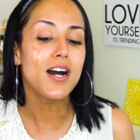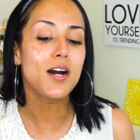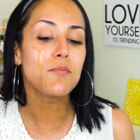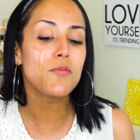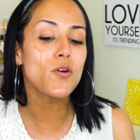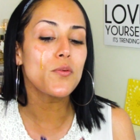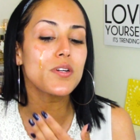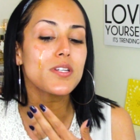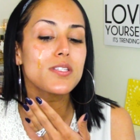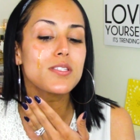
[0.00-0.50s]
I'm
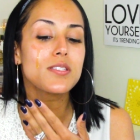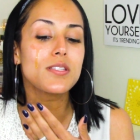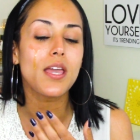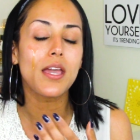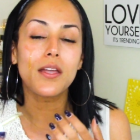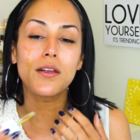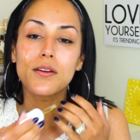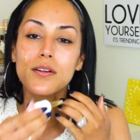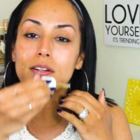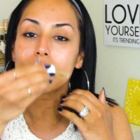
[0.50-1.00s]
always
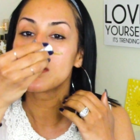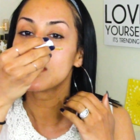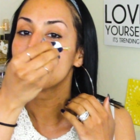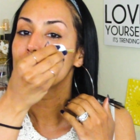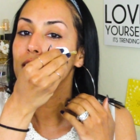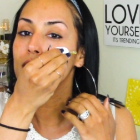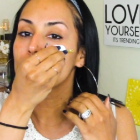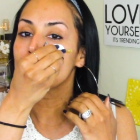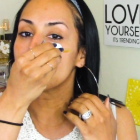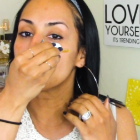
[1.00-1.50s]
scared
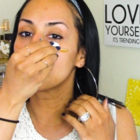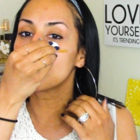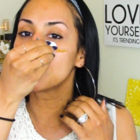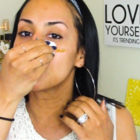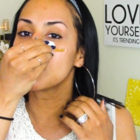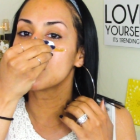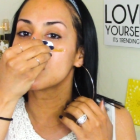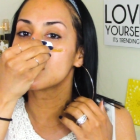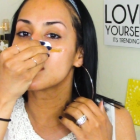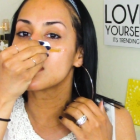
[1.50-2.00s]
that I'm
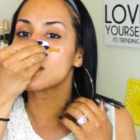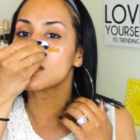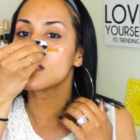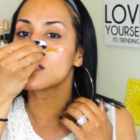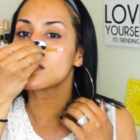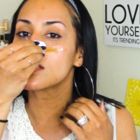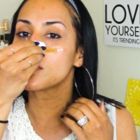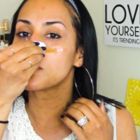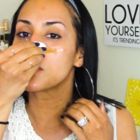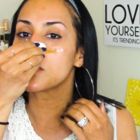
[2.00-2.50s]
going to
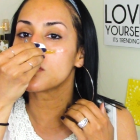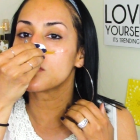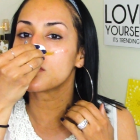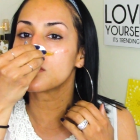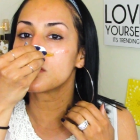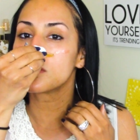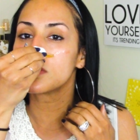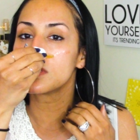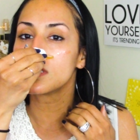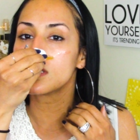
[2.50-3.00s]
end up
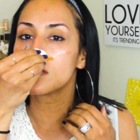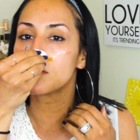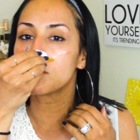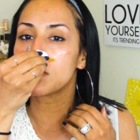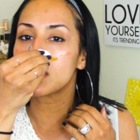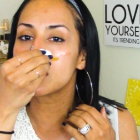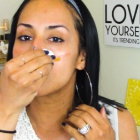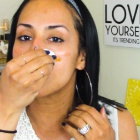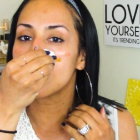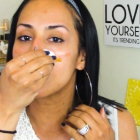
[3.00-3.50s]
ruining
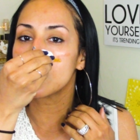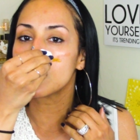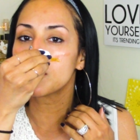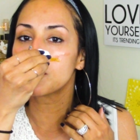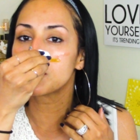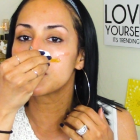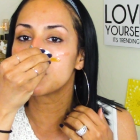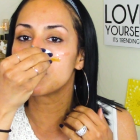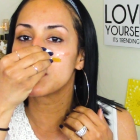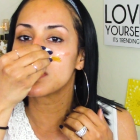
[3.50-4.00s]
my
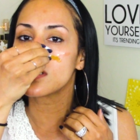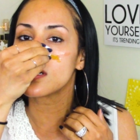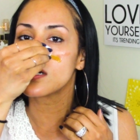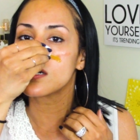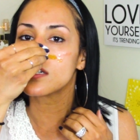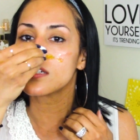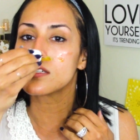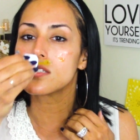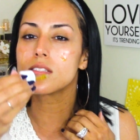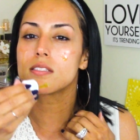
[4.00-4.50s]
tops
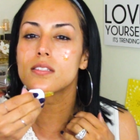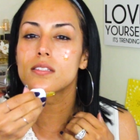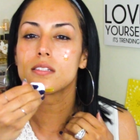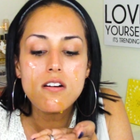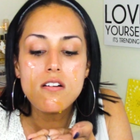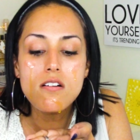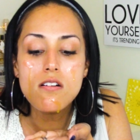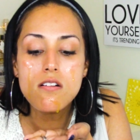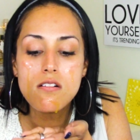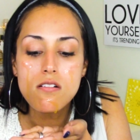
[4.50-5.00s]
because,
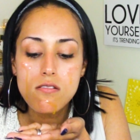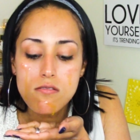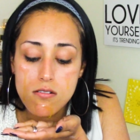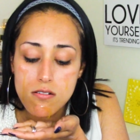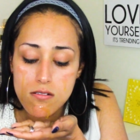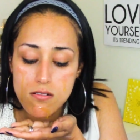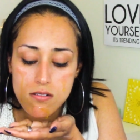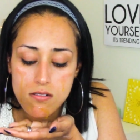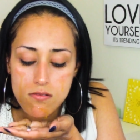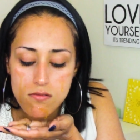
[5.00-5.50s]
oh,
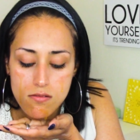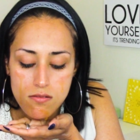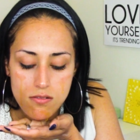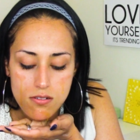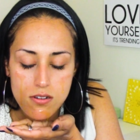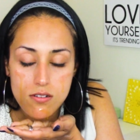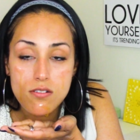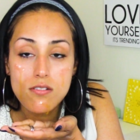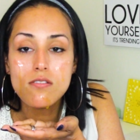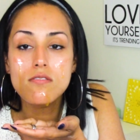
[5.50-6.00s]
no, no,
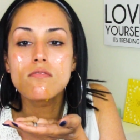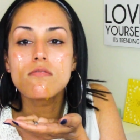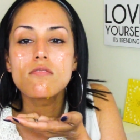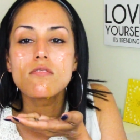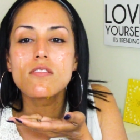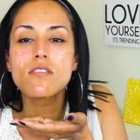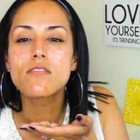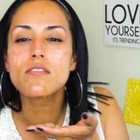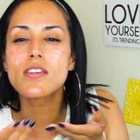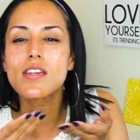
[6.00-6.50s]
no, no, no.